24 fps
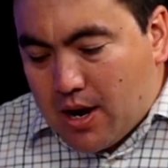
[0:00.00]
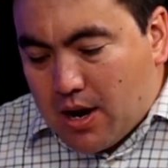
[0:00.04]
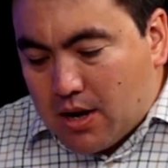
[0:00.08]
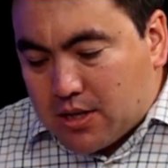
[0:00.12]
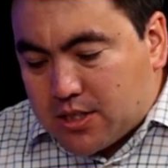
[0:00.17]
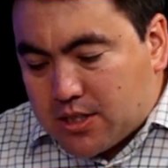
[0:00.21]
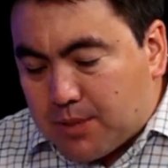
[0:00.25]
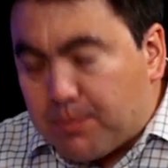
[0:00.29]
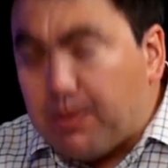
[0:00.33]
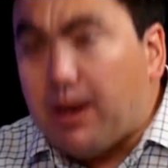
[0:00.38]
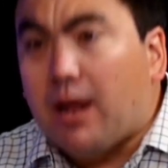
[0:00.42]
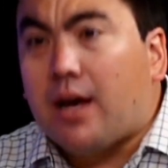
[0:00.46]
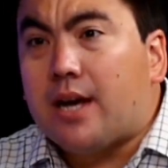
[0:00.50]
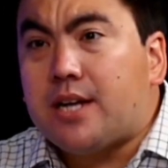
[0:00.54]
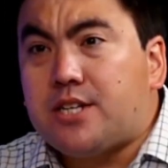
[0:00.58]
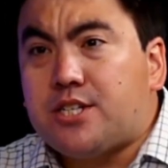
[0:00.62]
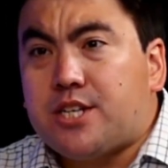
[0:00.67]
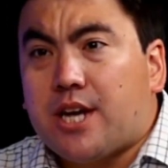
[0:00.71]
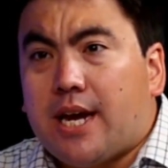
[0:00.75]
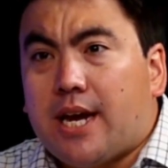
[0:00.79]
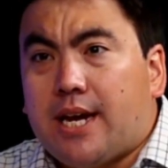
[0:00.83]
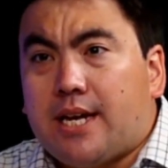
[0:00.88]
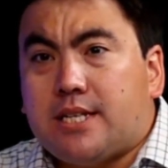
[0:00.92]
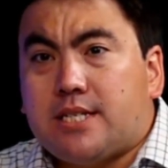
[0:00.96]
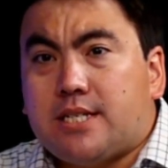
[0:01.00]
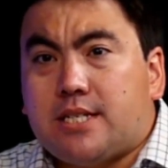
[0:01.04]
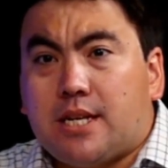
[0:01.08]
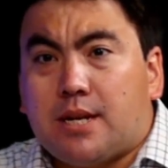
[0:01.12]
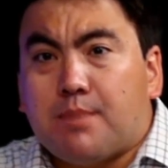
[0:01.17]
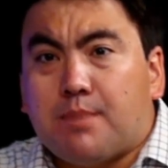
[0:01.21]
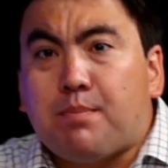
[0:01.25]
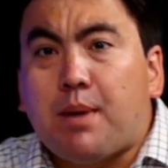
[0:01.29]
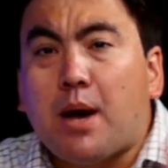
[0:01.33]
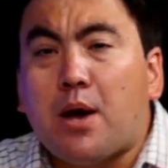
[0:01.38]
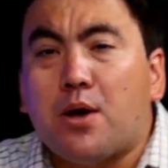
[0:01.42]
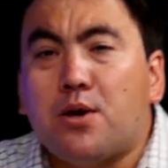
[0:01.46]
supply chains in a
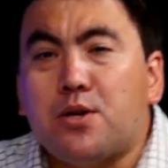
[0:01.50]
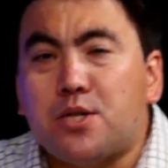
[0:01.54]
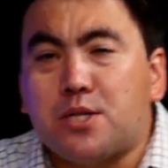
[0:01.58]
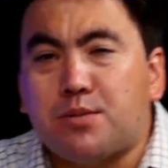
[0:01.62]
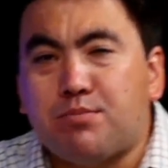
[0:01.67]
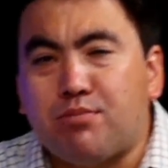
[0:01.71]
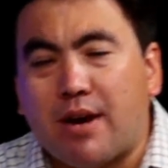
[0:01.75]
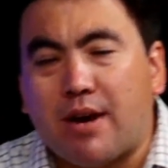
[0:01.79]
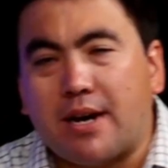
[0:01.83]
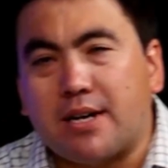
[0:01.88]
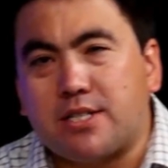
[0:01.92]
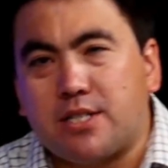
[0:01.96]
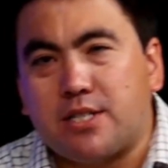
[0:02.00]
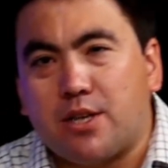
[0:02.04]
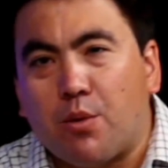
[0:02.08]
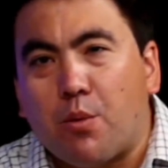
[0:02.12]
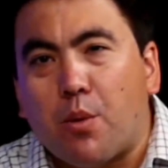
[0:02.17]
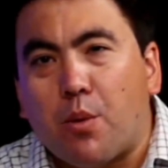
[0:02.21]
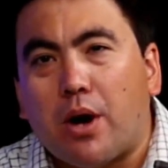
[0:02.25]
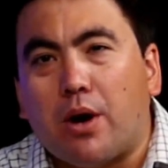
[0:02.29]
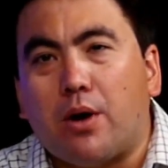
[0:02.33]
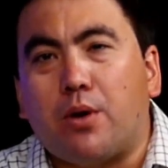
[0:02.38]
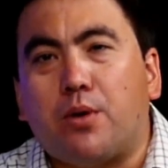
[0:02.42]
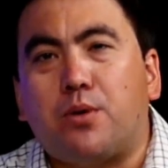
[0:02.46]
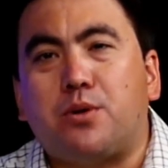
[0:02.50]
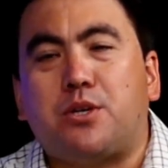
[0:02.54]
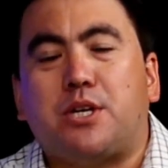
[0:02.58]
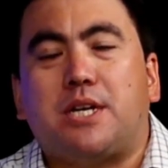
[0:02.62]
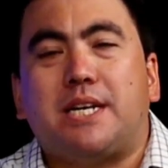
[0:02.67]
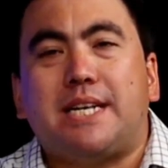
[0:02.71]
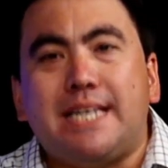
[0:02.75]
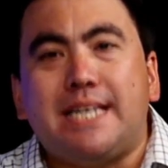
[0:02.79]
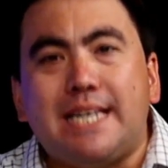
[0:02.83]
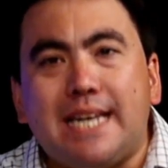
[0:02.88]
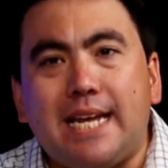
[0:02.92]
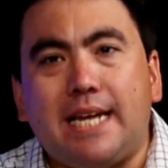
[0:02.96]
post-Brexit world
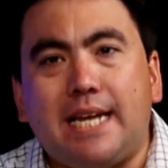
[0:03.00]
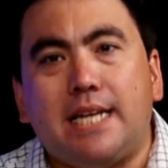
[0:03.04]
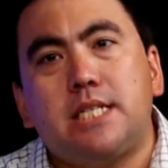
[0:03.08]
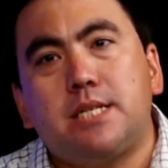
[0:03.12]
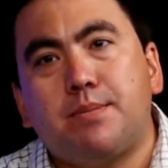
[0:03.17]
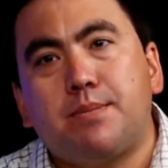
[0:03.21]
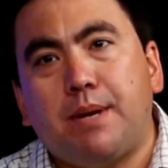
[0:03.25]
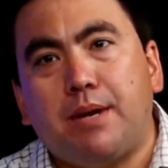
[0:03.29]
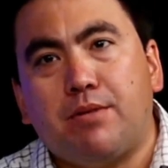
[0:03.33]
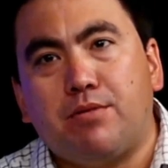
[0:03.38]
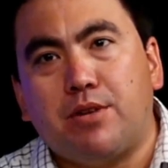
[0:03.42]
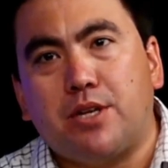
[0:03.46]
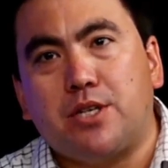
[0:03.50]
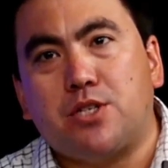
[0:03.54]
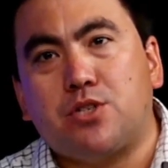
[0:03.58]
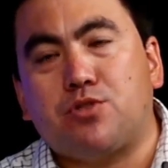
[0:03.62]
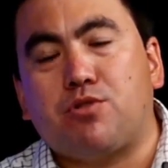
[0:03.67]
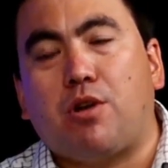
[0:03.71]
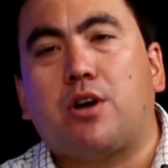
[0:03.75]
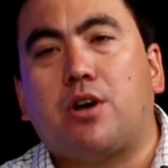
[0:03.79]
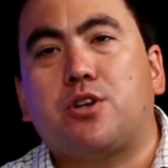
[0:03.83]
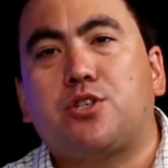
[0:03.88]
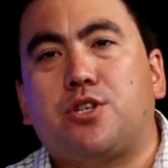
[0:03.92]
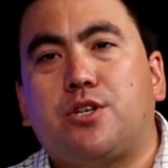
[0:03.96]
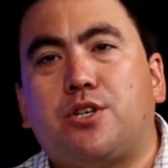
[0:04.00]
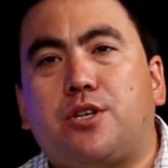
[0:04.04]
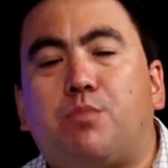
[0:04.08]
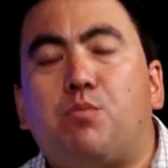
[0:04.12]
need to be restructured.